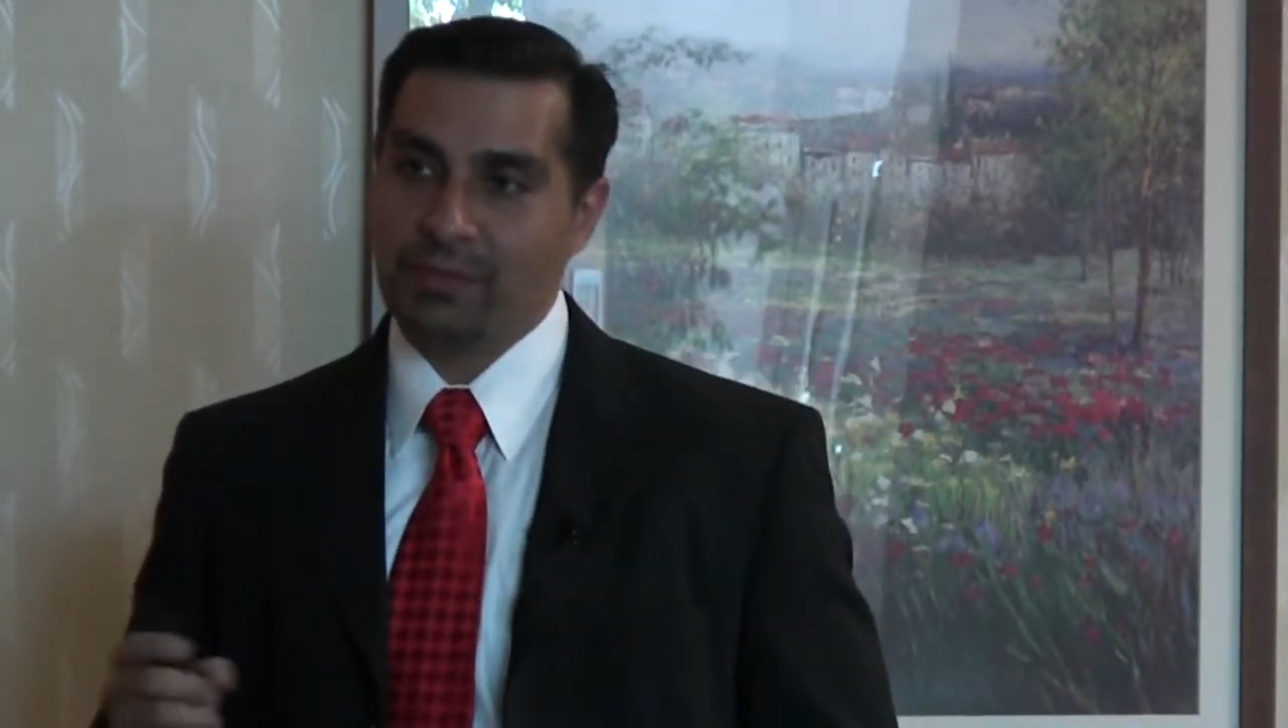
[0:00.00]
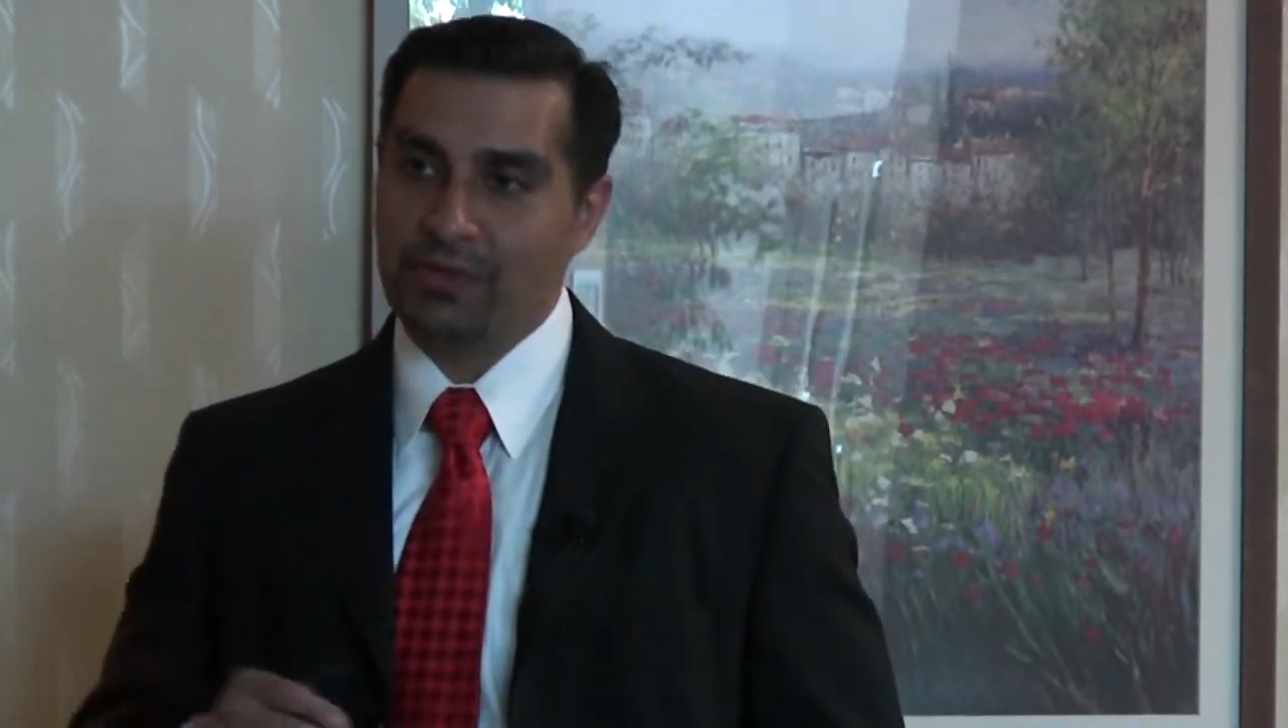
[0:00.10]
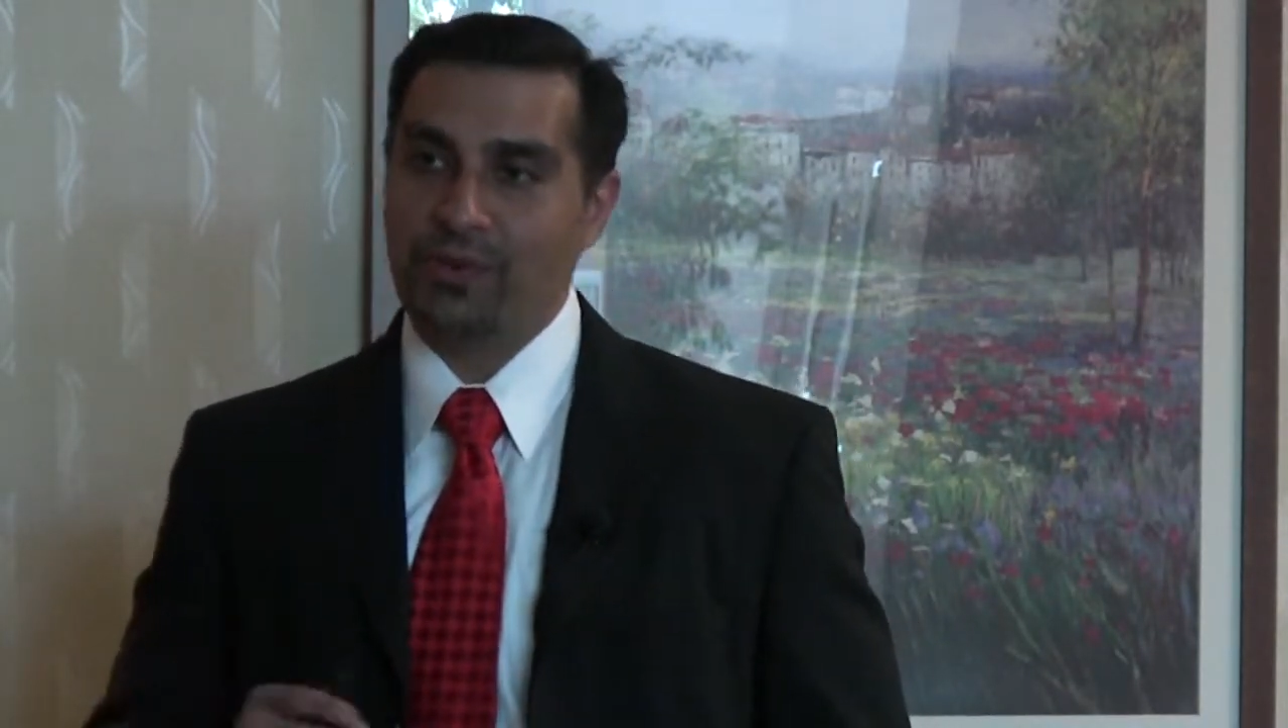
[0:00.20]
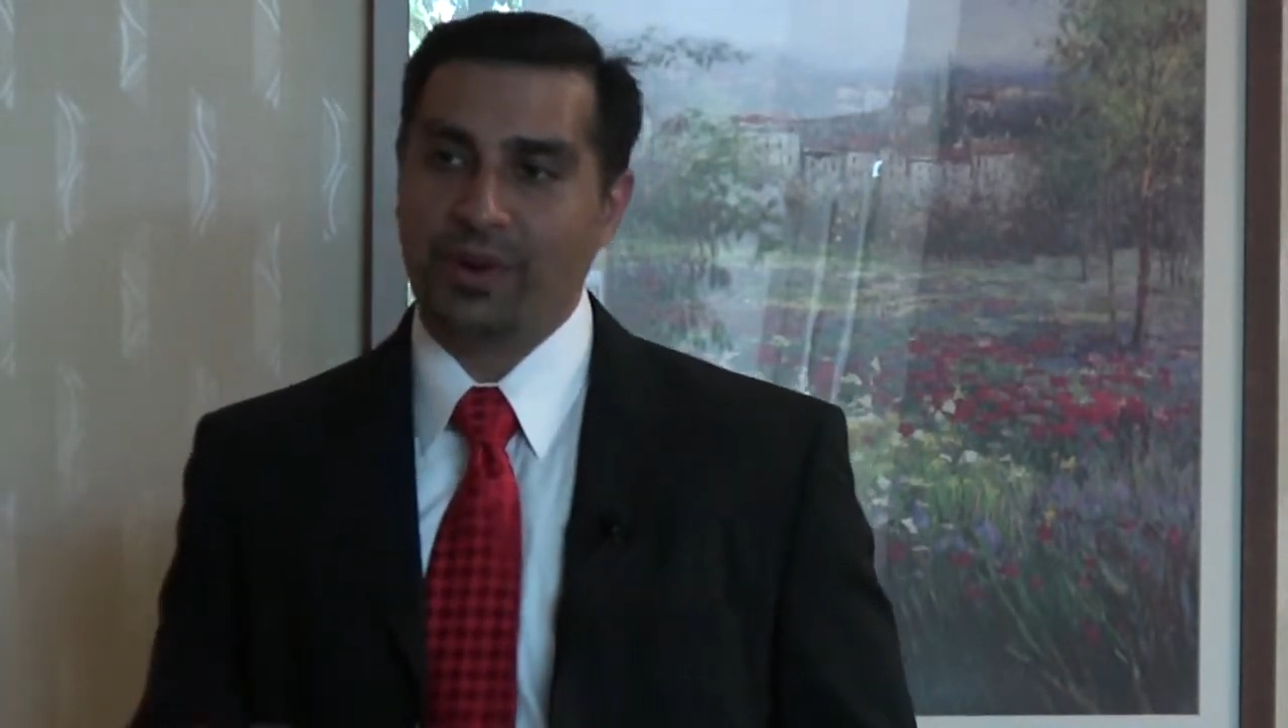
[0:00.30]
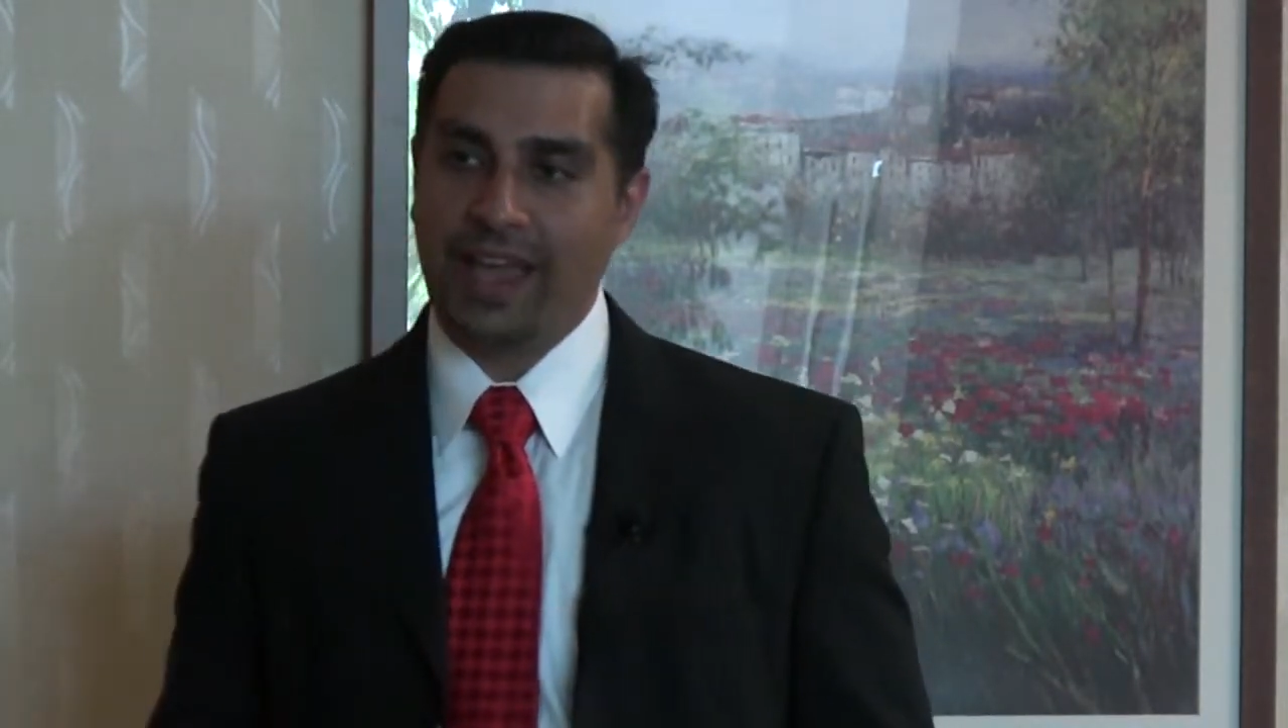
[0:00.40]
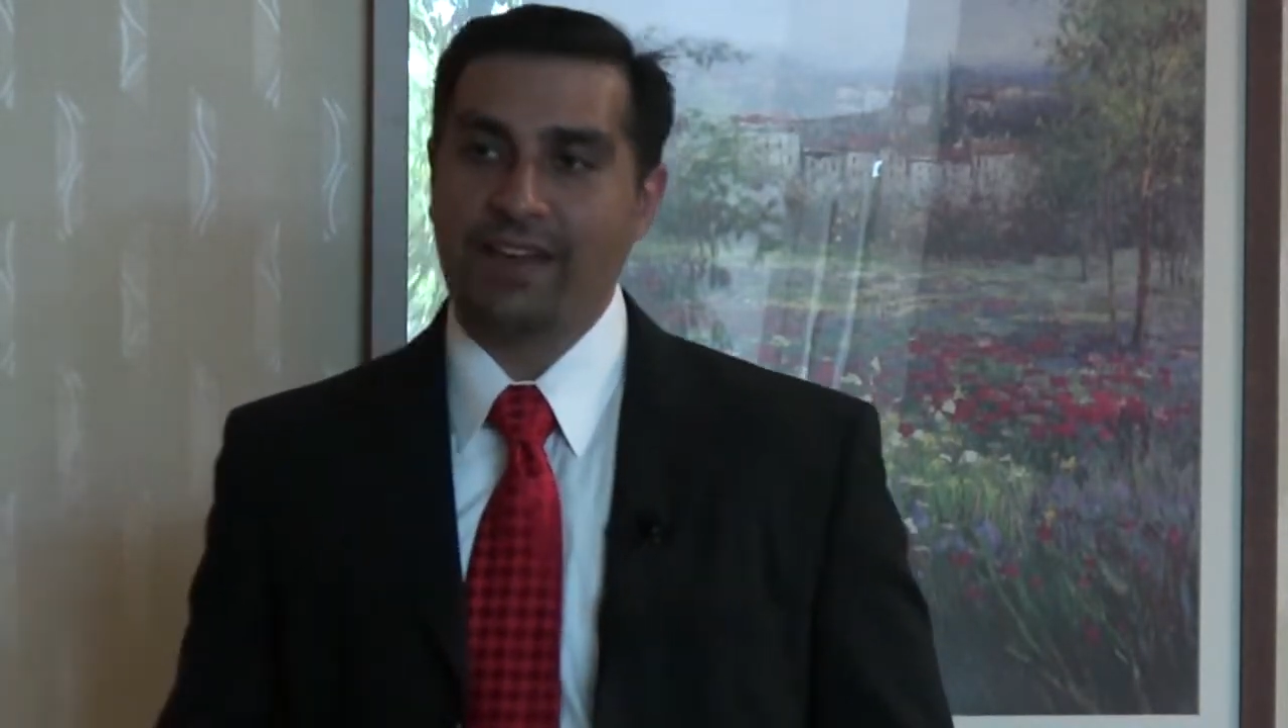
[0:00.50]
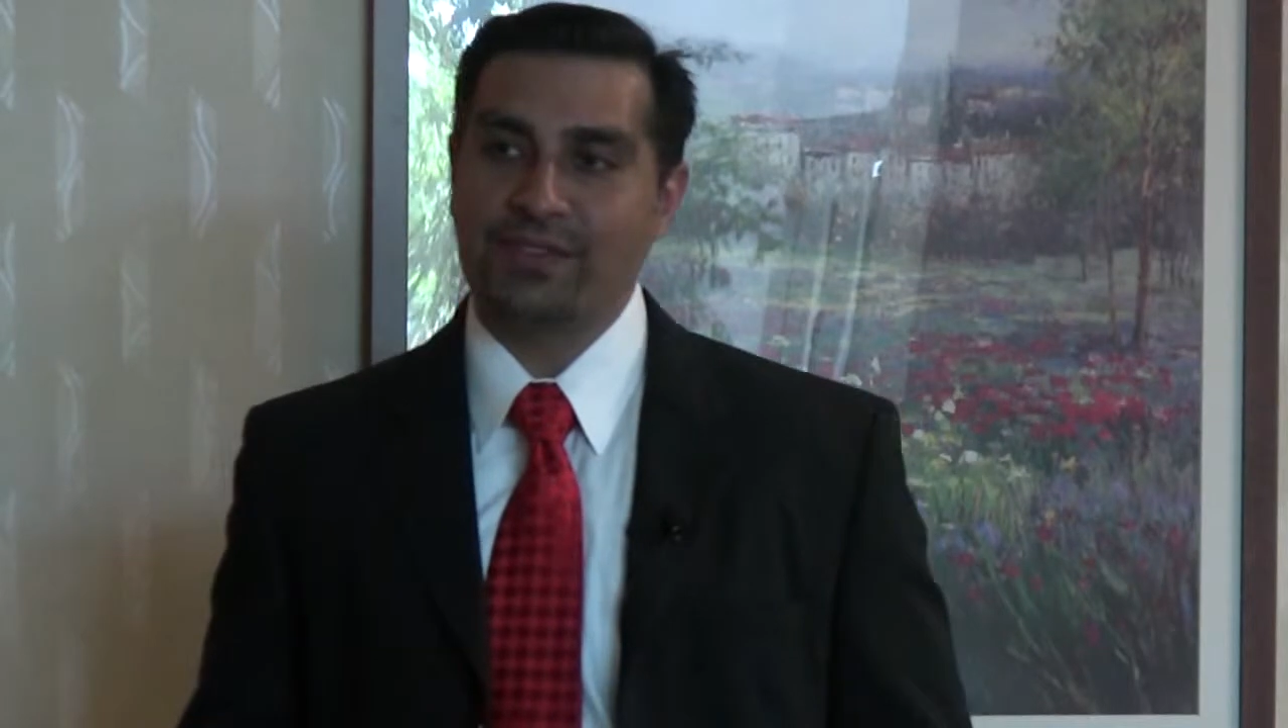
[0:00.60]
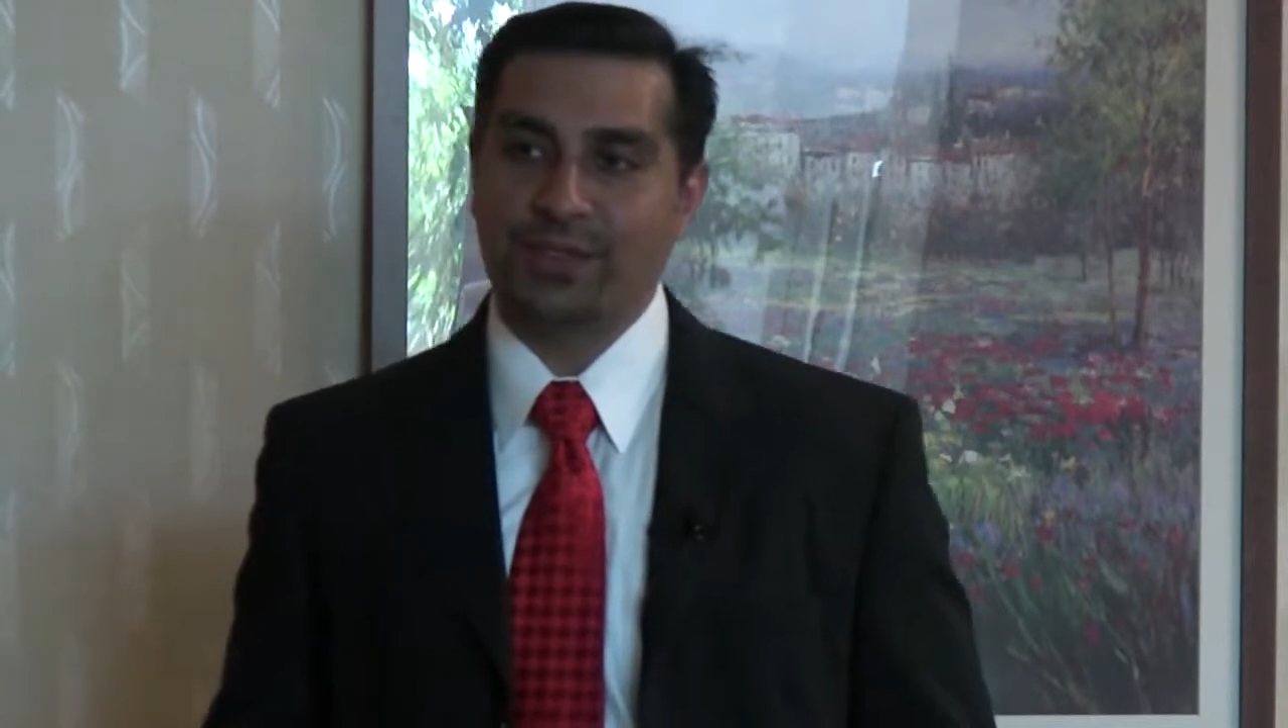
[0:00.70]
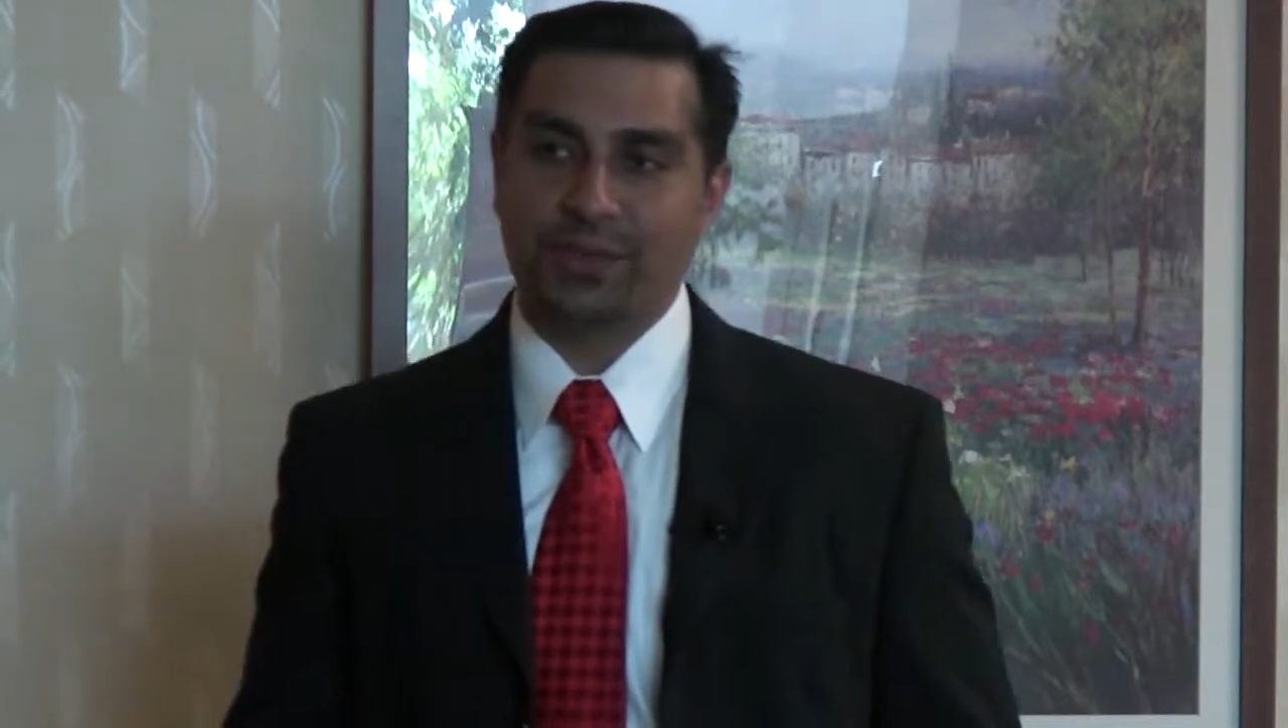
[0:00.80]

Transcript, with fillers: before and after,